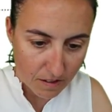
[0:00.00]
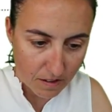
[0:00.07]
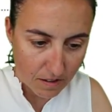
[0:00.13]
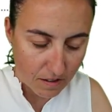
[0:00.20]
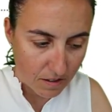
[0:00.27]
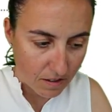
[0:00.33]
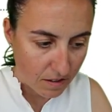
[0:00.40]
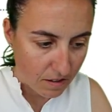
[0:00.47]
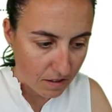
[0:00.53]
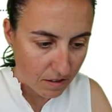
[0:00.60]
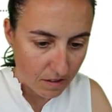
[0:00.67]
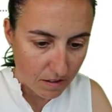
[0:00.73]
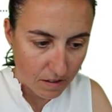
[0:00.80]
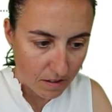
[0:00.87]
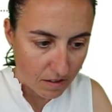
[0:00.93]

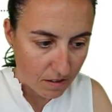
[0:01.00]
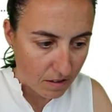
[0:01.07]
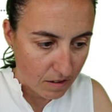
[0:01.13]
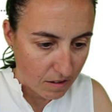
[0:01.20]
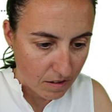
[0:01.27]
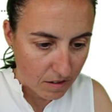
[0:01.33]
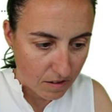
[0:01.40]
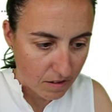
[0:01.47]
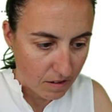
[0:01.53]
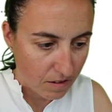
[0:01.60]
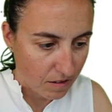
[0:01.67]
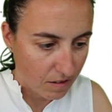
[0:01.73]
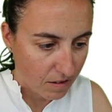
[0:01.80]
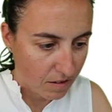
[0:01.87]
Nobody speaks.